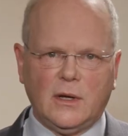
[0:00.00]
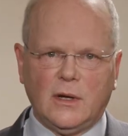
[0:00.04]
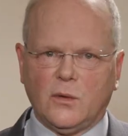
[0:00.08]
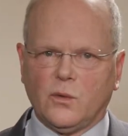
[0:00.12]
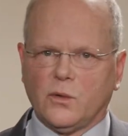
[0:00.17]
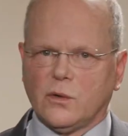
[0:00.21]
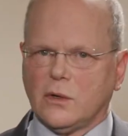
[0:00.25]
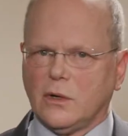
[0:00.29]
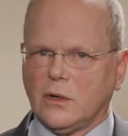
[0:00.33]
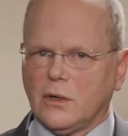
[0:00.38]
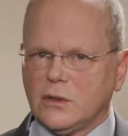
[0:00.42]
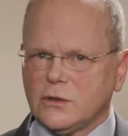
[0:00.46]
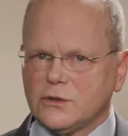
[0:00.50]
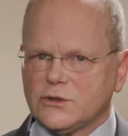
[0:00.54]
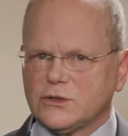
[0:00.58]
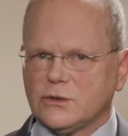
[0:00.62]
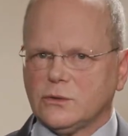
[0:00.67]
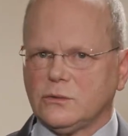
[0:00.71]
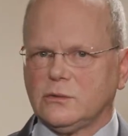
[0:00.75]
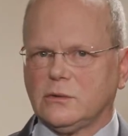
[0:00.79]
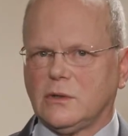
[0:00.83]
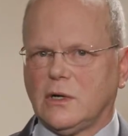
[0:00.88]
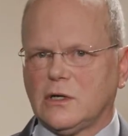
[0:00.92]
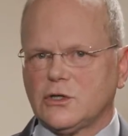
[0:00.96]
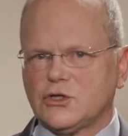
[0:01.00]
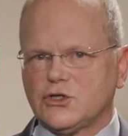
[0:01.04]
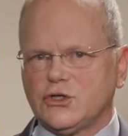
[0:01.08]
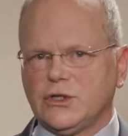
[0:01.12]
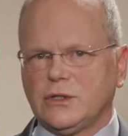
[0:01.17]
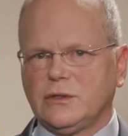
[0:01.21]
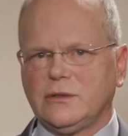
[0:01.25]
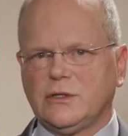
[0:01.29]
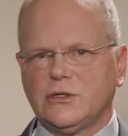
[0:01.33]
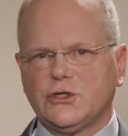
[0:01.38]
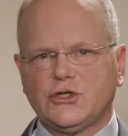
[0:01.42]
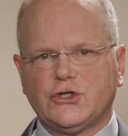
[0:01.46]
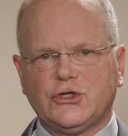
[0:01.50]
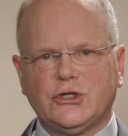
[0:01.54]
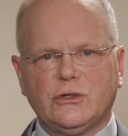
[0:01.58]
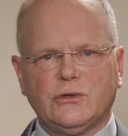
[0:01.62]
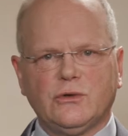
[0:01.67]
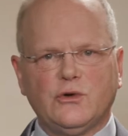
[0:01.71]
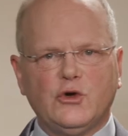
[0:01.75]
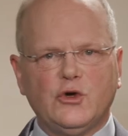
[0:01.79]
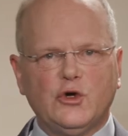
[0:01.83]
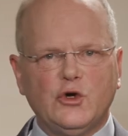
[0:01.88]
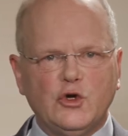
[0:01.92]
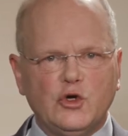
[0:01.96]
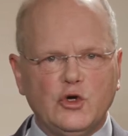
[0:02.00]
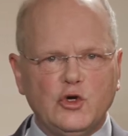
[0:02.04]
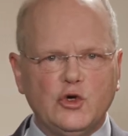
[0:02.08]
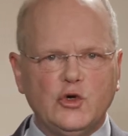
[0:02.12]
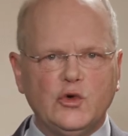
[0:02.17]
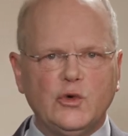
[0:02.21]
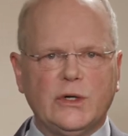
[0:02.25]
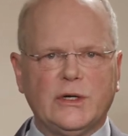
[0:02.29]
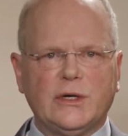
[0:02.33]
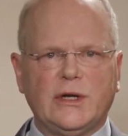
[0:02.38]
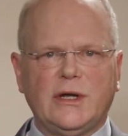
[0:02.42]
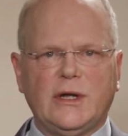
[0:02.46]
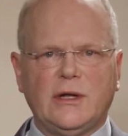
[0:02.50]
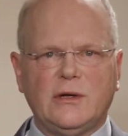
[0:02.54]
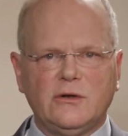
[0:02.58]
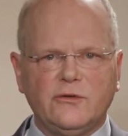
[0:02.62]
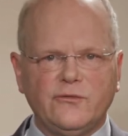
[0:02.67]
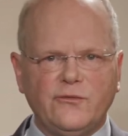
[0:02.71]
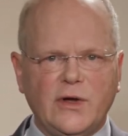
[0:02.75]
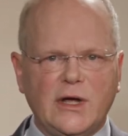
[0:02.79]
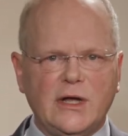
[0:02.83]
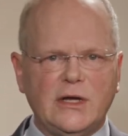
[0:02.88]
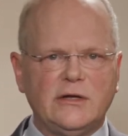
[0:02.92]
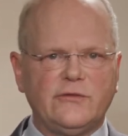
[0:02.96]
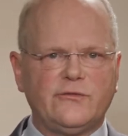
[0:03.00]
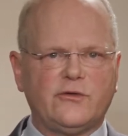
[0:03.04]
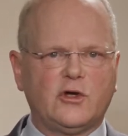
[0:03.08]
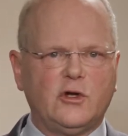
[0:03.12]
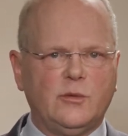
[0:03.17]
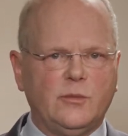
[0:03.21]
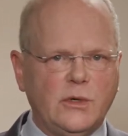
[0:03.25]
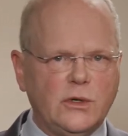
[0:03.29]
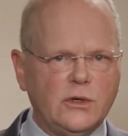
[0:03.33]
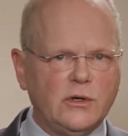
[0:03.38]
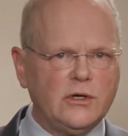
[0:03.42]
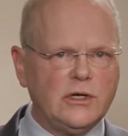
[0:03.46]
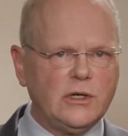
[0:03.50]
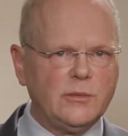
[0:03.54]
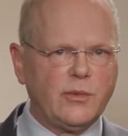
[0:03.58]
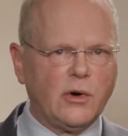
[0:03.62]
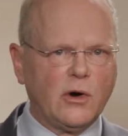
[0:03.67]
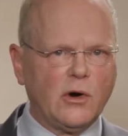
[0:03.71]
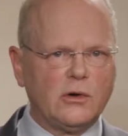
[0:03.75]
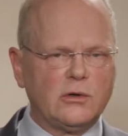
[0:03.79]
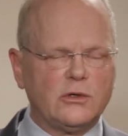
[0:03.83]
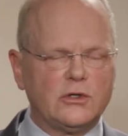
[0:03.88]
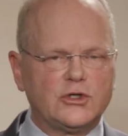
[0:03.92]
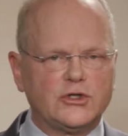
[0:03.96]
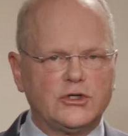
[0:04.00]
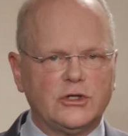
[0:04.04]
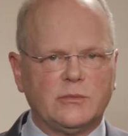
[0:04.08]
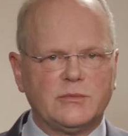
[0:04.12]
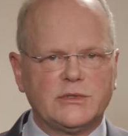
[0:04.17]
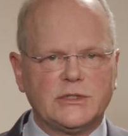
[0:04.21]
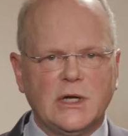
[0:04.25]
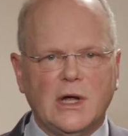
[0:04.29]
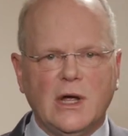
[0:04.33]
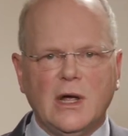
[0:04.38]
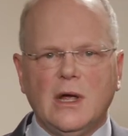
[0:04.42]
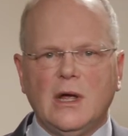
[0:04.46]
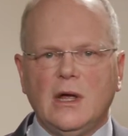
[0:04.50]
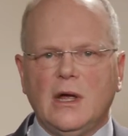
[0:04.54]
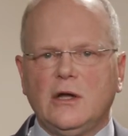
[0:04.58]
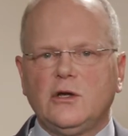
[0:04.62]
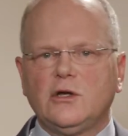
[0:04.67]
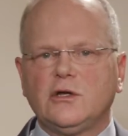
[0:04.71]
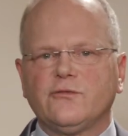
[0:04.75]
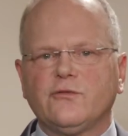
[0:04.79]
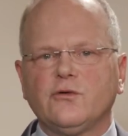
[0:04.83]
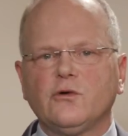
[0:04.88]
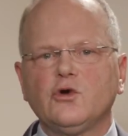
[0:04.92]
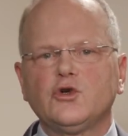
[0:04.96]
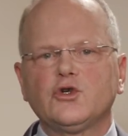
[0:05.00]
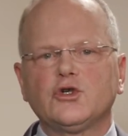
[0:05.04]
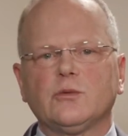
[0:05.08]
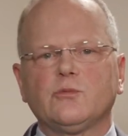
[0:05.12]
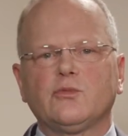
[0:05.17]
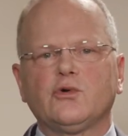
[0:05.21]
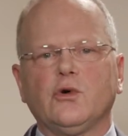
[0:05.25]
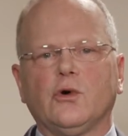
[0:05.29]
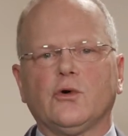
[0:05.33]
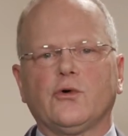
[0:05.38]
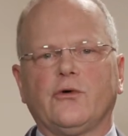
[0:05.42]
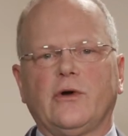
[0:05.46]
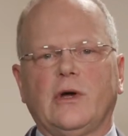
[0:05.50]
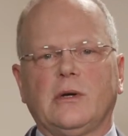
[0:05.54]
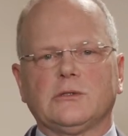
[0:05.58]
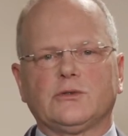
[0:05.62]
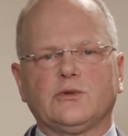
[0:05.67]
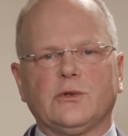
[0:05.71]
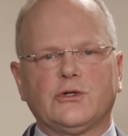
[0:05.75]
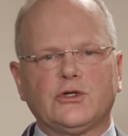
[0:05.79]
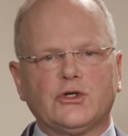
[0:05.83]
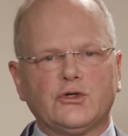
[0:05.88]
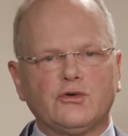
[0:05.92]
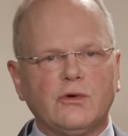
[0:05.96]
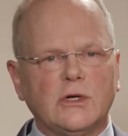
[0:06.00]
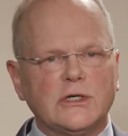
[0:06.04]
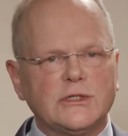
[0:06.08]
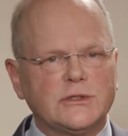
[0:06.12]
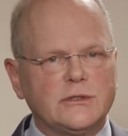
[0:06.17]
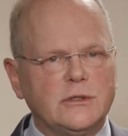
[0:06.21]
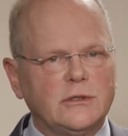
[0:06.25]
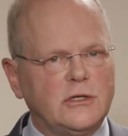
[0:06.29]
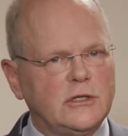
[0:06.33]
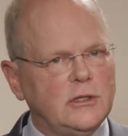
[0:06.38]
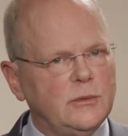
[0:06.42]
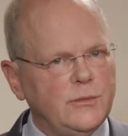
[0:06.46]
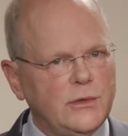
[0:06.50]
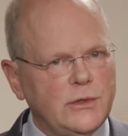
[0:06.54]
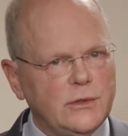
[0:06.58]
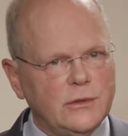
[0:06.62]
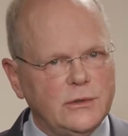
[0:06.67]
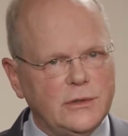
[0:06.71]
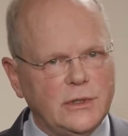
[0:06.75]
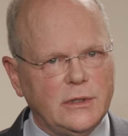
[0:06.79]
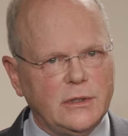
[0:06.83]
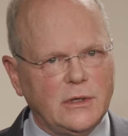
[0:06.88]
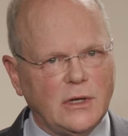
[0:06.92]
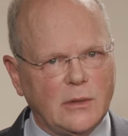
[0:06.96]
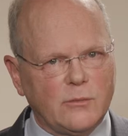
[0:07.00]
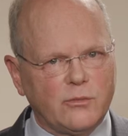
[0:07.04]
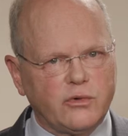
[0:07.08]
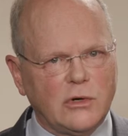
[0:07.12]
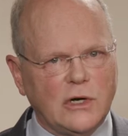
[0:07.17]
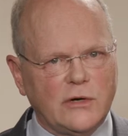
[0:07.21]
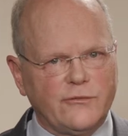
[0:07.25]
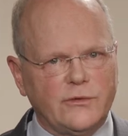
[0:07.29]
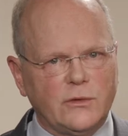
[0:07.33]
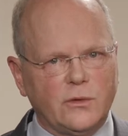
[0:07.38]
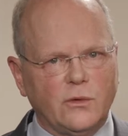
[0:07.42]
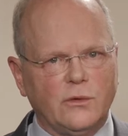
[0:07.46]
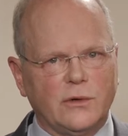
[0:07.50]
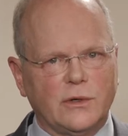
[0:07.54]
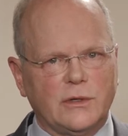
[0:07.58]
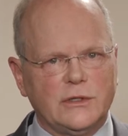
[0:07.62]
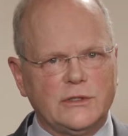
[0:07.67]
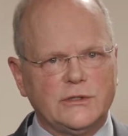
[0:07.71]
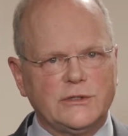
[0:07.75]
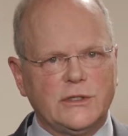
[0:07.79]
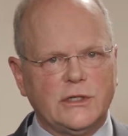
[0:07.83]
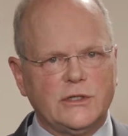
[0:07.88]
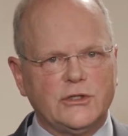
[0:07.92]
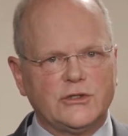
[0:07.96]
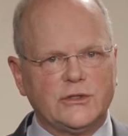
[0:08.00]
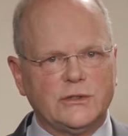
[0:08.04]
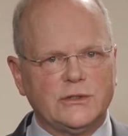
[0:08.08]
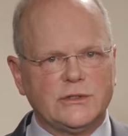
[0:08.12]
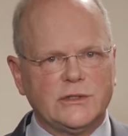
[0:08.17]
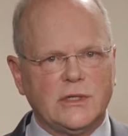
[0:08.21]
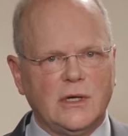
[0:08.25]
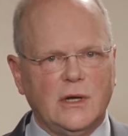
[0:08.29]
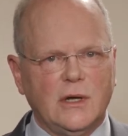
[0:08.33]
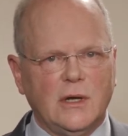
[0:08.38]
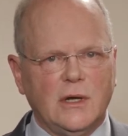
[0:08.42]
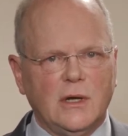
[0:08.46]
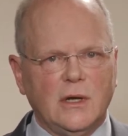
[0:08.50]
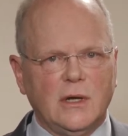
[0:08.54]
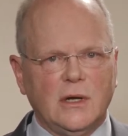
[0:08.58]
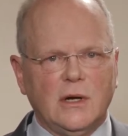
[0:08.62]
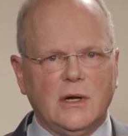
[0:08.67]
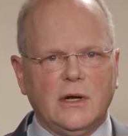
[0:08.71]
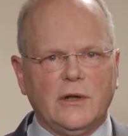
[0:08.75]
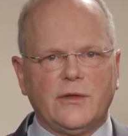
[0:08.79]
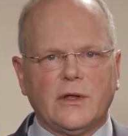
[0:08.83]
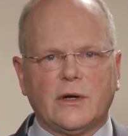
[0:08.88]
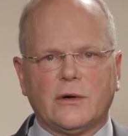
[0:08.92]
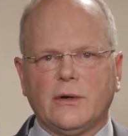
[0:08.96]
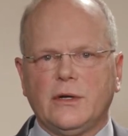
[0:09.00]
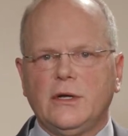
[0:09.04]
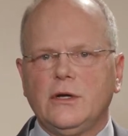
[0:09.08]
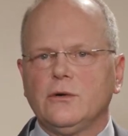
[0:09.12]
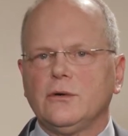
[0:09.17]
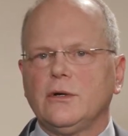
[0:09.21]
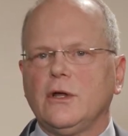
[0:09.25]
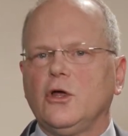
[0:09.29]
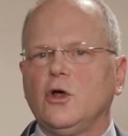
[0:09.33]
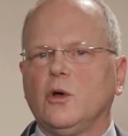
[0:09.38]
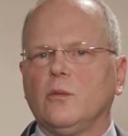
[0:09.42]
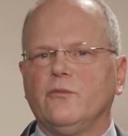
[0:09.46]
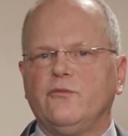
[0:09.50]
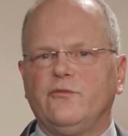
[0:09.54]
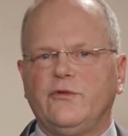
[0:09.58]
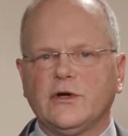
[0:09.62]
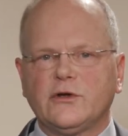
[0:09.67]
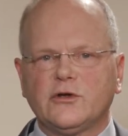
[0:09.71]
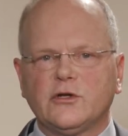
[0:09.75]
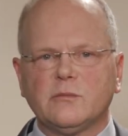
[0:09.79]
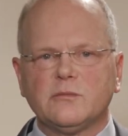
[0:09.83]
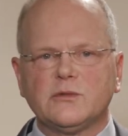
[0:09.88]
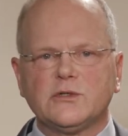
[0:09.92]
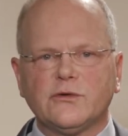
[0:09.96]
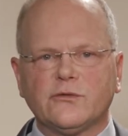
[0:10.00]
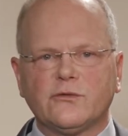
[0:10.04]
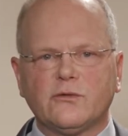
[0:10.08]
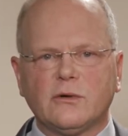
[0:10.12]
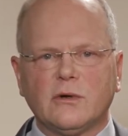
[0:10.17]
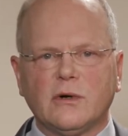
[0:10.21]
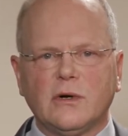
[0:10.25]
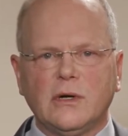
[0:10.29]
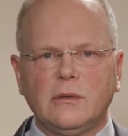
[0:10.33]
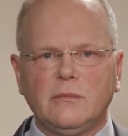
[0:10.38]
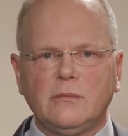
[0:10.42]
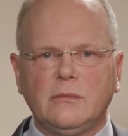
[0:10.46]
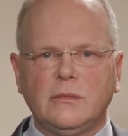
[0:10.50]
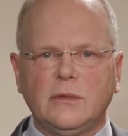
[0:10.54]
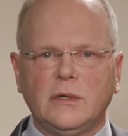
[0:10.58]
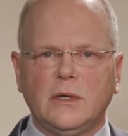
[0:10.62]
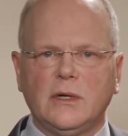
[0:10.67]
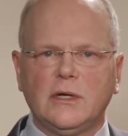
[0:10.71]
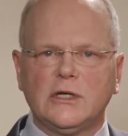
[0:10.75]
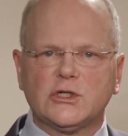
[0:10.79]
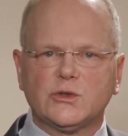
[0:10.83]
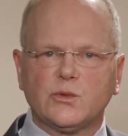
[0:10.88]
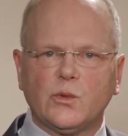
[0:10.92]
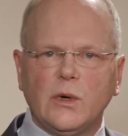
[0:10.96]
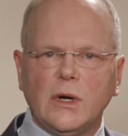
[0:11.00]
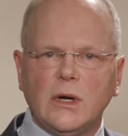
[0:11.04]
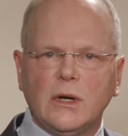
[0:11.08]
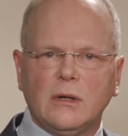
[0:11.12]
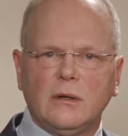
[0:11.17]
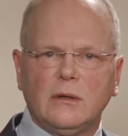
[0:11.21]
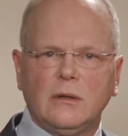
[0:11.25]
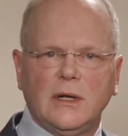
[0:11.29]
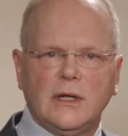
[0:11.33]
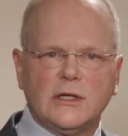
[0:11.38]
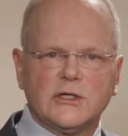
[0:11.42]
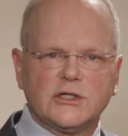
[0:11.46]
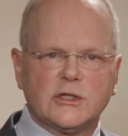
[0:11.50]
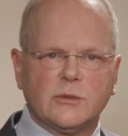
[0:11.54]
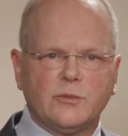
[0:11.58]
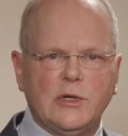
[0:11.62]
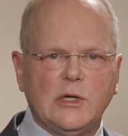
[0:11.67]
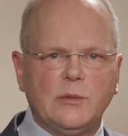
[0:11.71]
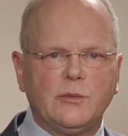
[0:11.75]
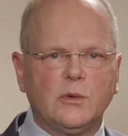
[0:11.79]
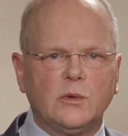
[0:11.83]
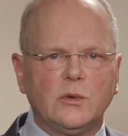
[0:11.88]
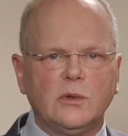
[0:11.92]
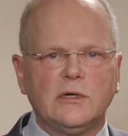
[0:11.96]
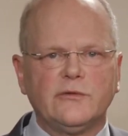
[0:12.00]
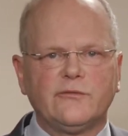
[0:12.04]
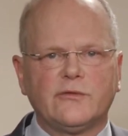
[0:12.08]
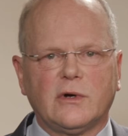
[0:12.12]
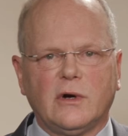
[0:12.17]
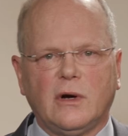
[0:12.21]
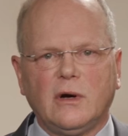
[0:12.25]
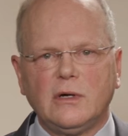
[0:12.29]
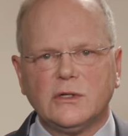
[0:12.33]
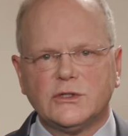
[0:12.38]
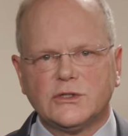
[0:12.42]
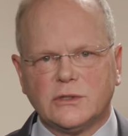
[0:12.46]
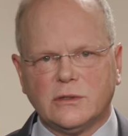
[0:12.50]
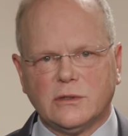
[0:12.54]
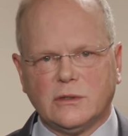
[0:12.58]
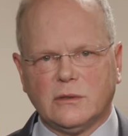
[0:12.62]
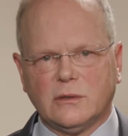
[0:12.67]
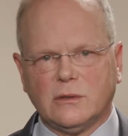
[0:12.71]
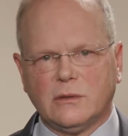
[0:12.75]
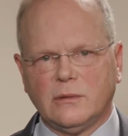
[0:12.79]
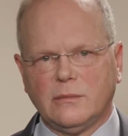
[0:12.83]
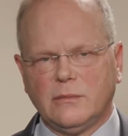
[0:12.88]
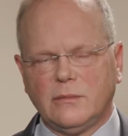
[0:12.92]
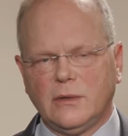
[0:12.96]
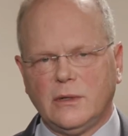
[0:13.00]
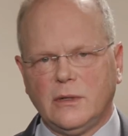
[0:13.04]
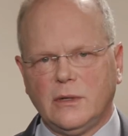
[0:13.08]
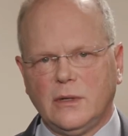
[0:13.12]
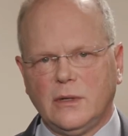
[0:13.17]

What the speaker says: We're also launching this year new and innovative community partnerships and diversion programs with trusted community nonprofit organizations that are here to help victims of crime as well as the people who have caused the harm.